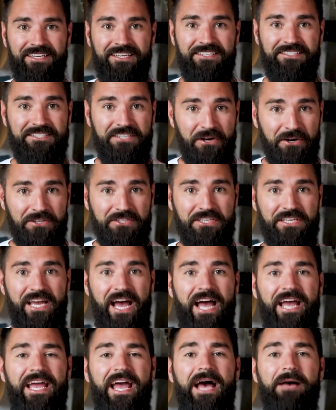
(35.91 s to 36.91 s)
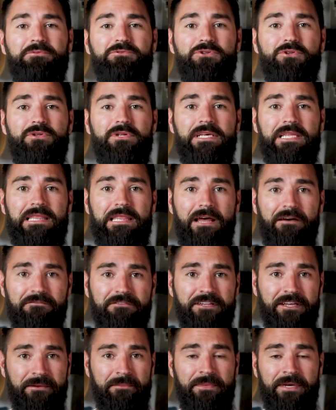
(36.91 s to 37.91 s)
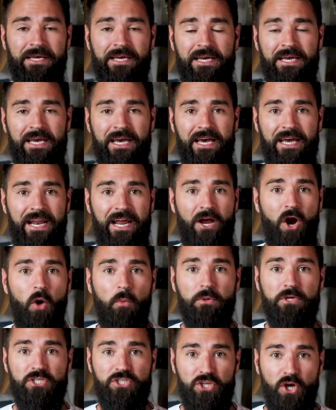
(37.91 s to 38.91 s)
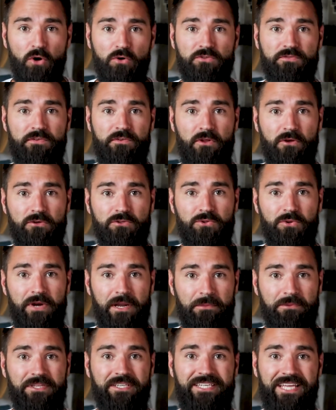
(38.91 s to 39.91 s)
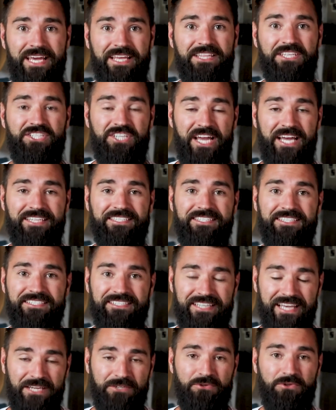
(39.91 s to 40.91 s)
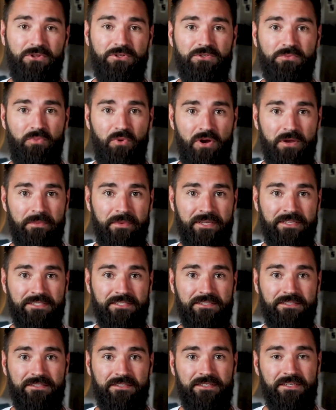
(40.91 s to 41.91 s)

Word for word: Seriously, I absolutely loved them, and I hope it shows for those who are able to take the chance to schedule those appointments.